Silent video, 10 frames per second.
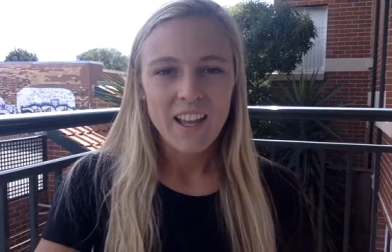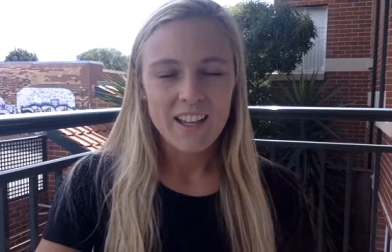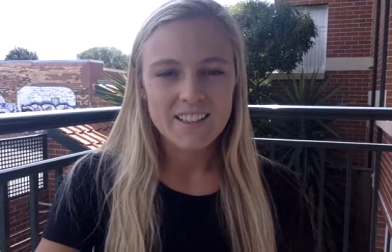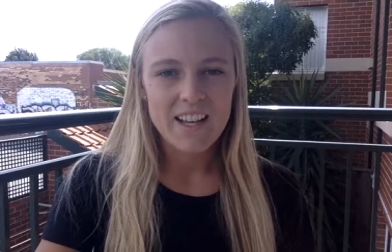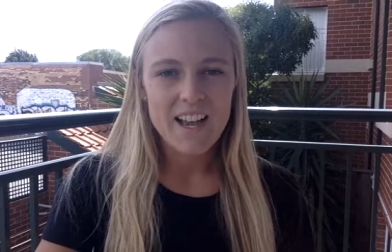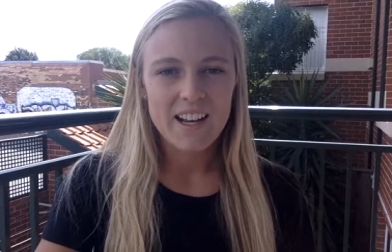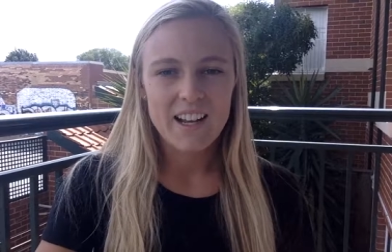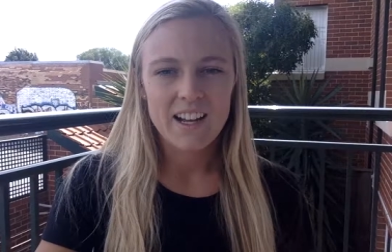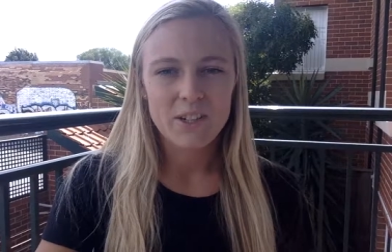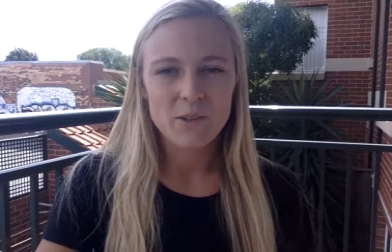And Dad,
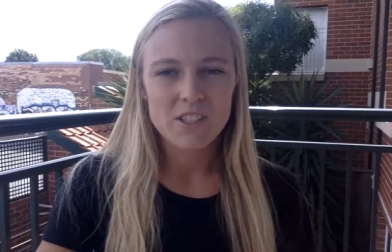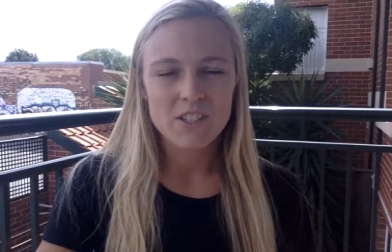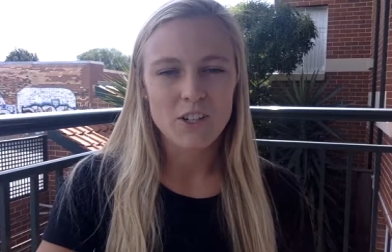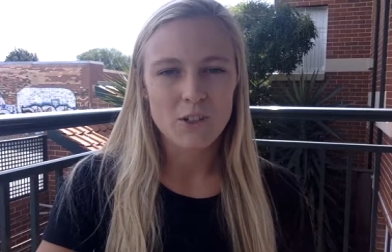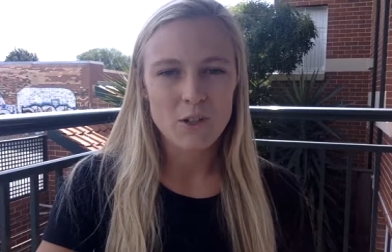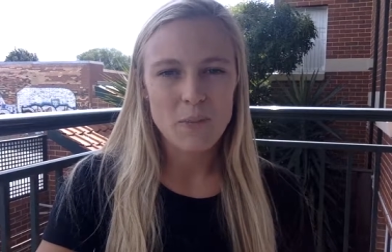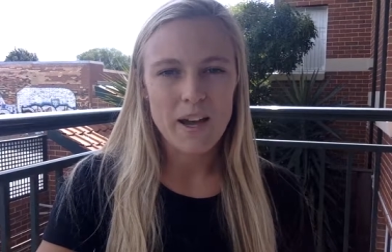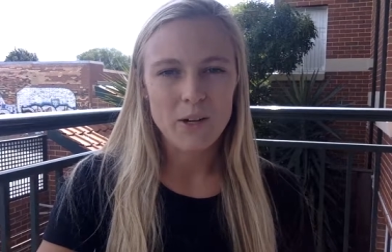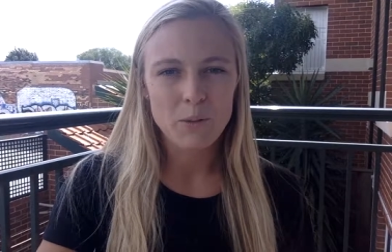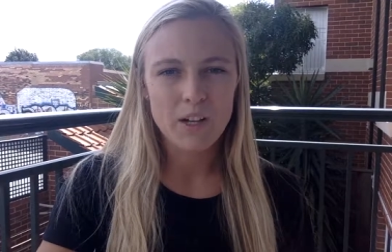I always know no
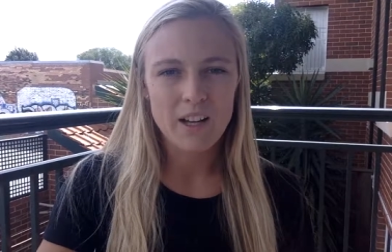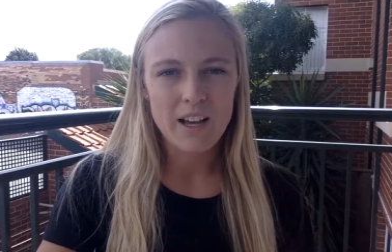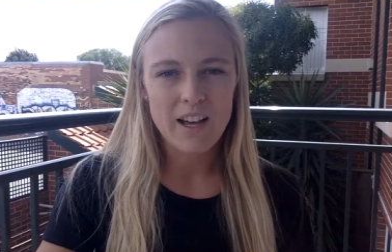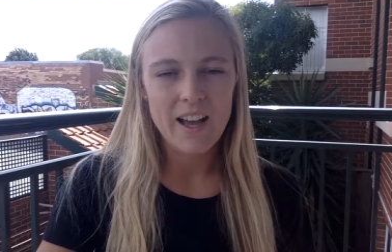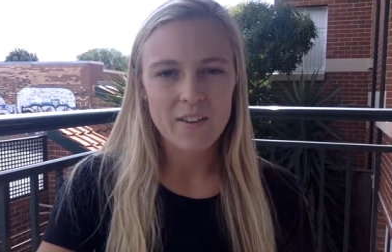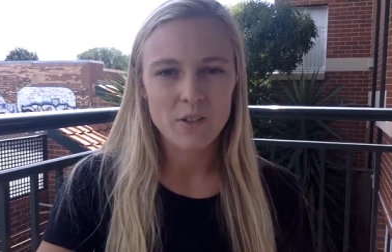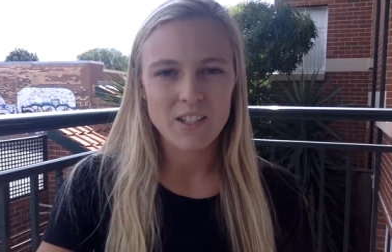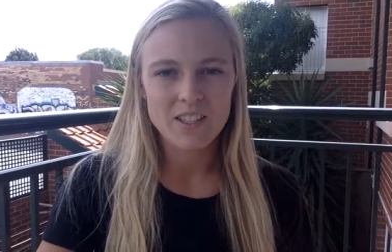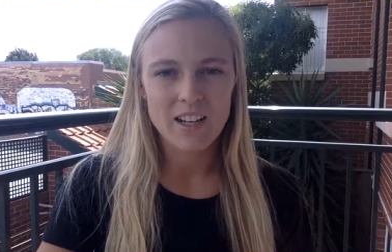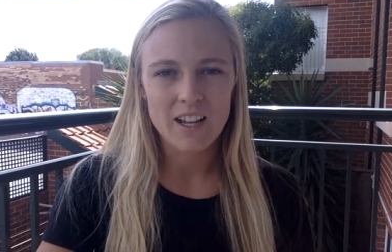matter what, I'll have you
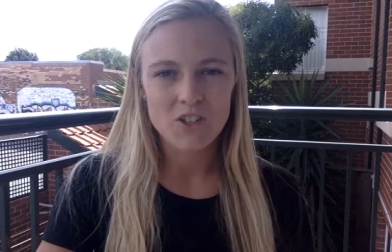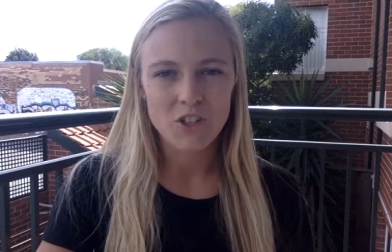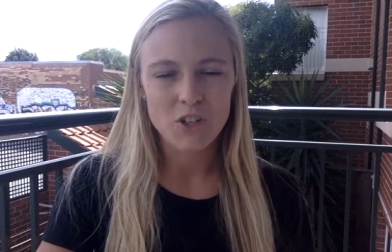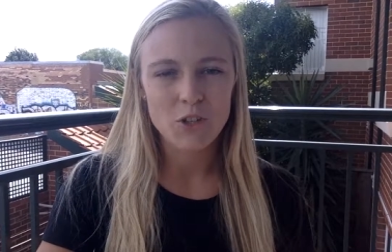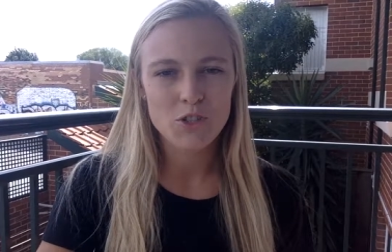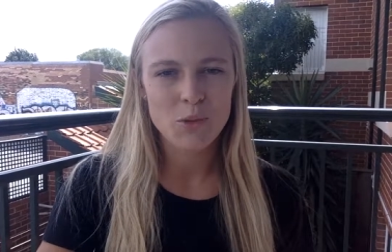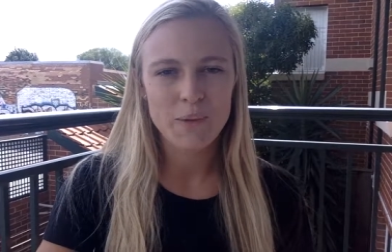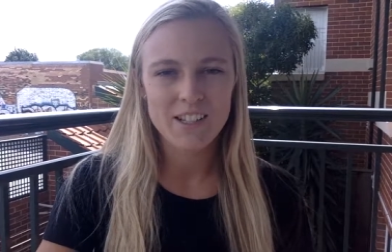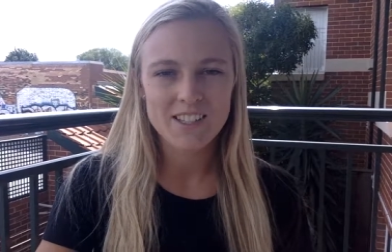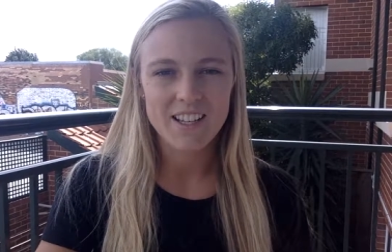as an extra coach on
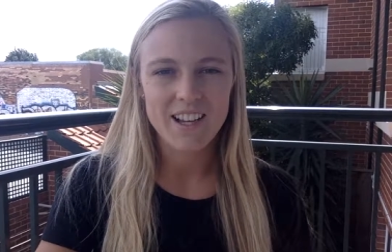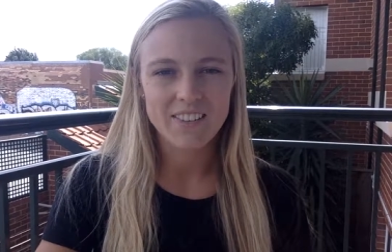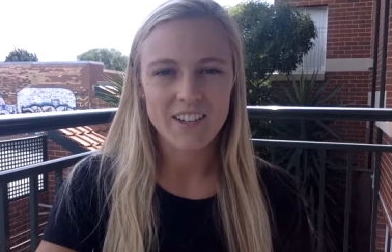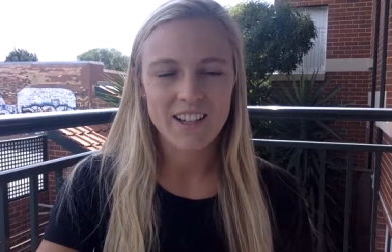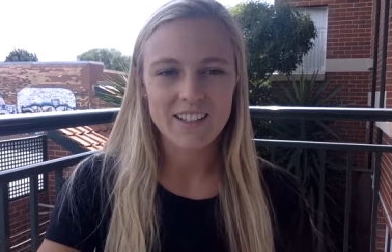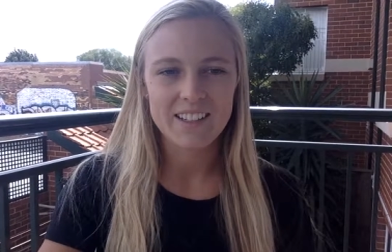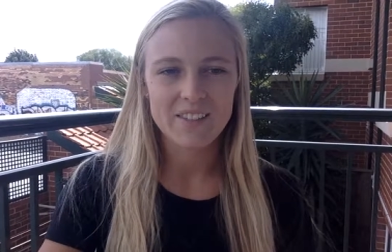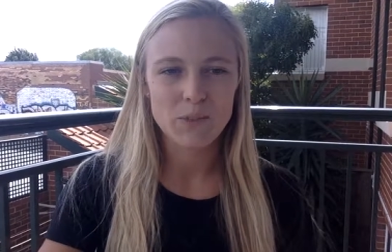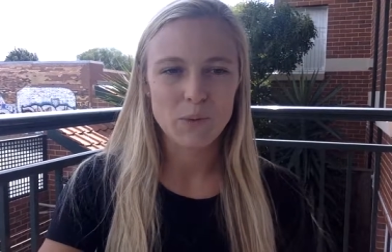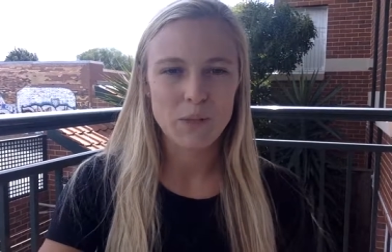my sideline,
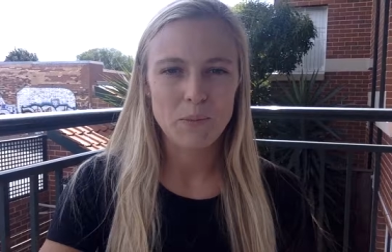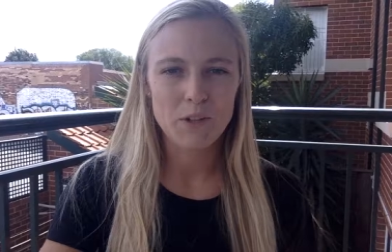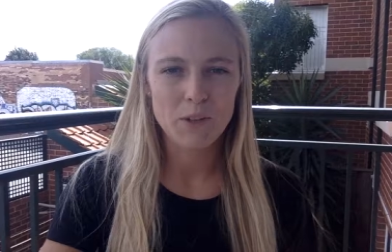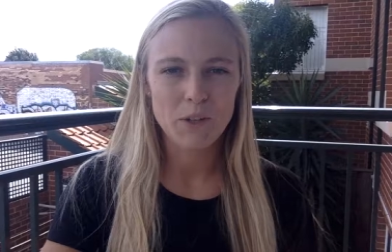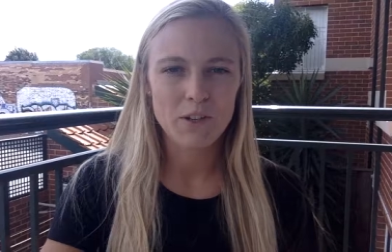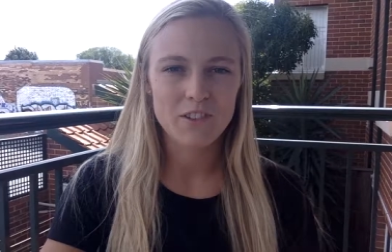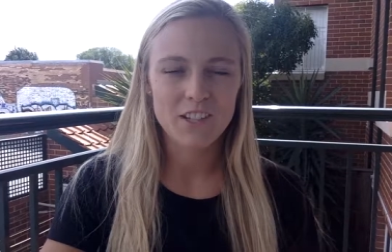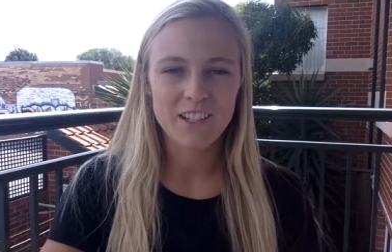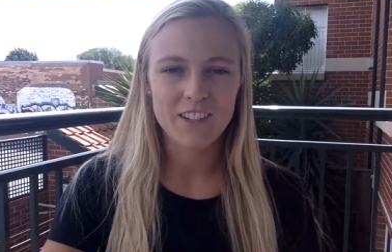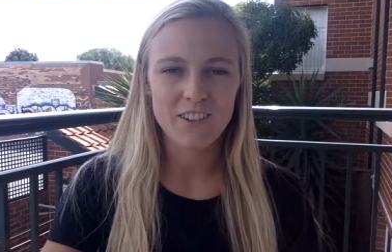even when I'm all the way over
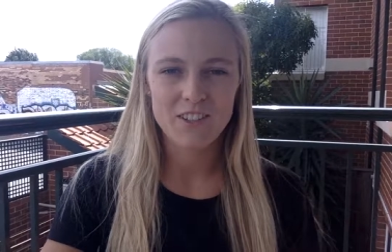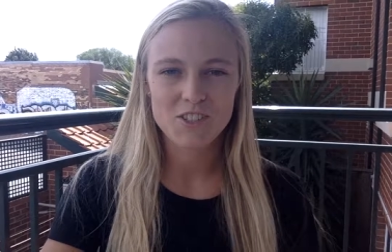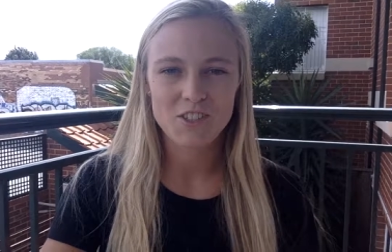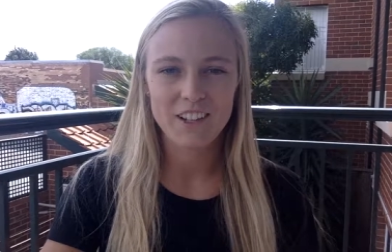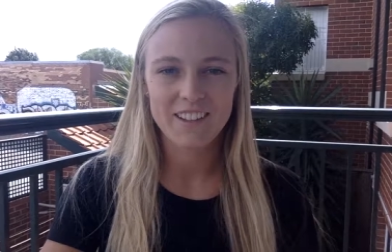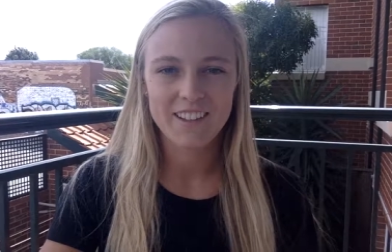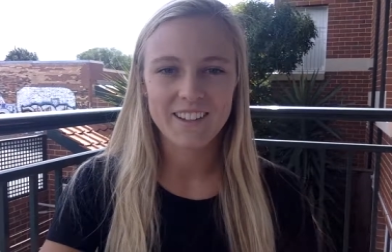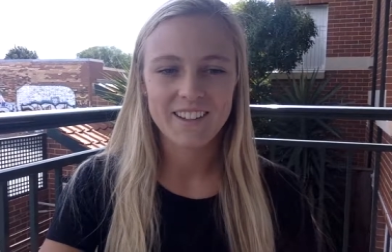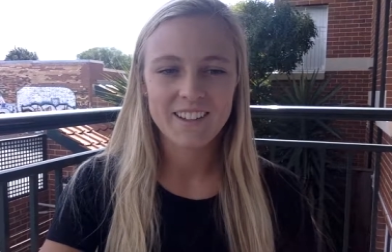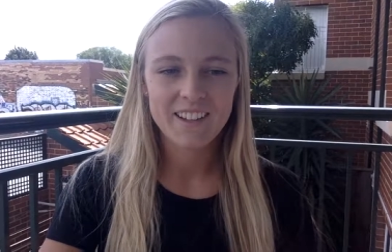here in Australia.